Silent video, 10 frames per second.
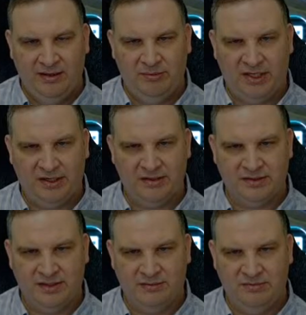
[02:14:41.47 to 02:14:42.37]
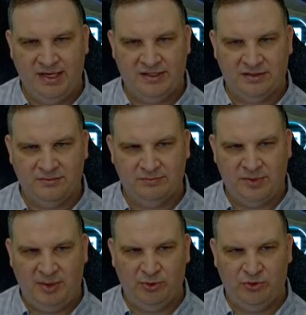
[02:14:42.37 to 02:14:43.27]
because it makes
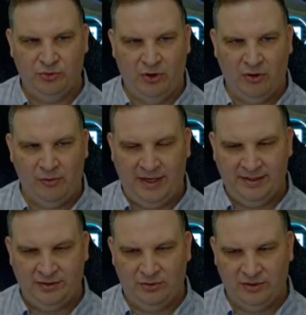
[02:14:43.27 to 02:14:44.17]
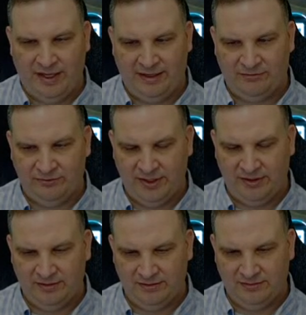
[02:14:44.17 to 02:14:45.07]
people who already don't like
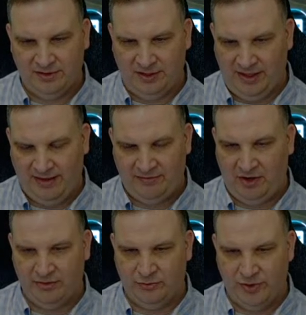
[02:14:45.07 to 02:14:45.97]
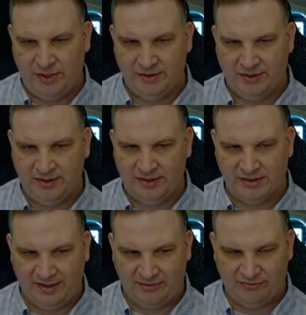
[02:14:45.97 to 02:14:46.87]
fleet have another reason to
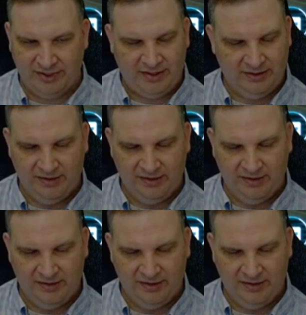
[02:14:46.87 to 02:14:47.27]
dislike fleet.